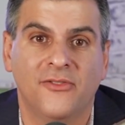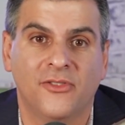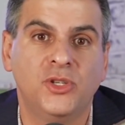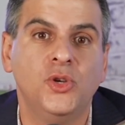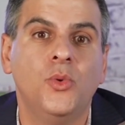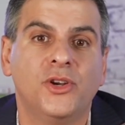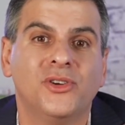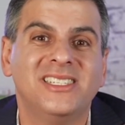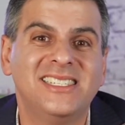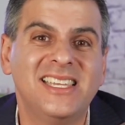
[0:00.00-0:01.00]
from
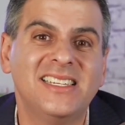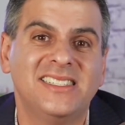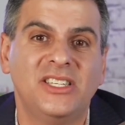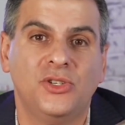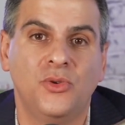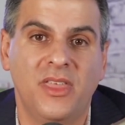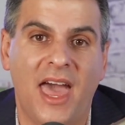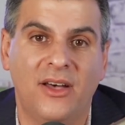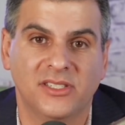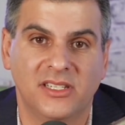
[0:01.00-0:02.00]

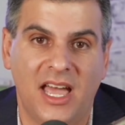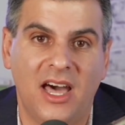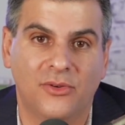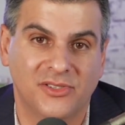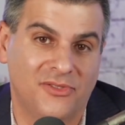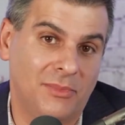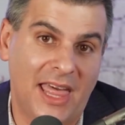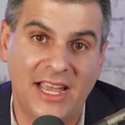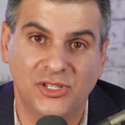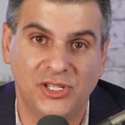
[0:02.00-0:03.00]
$262,000 from
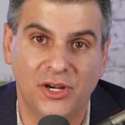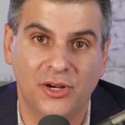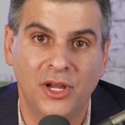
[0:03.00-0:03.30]
last year.